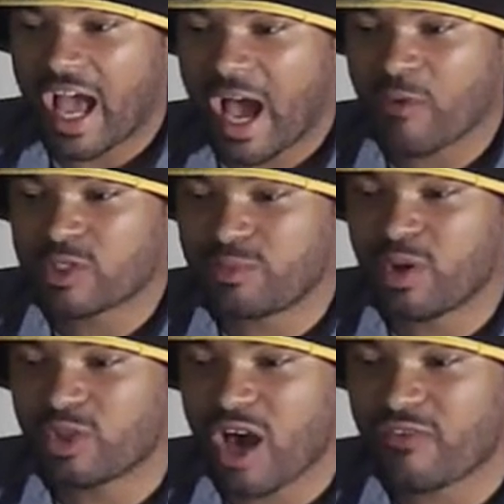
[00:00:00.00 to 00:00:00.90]
was
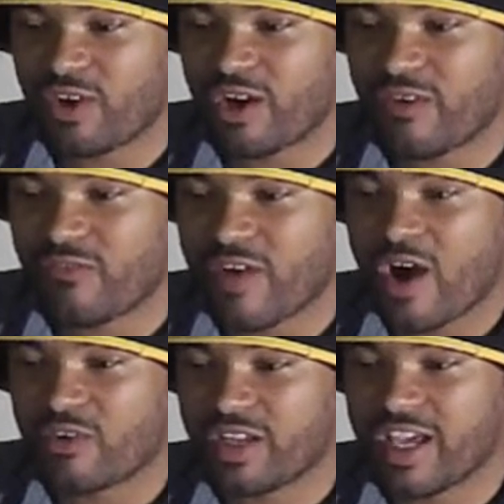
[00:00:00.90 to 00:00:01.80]
built off a good
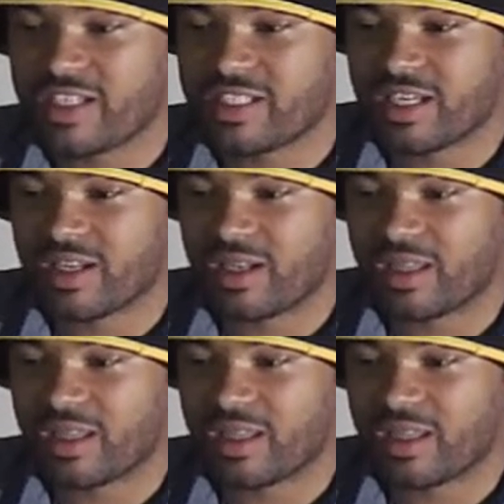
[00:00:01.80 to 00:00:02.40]
foundation,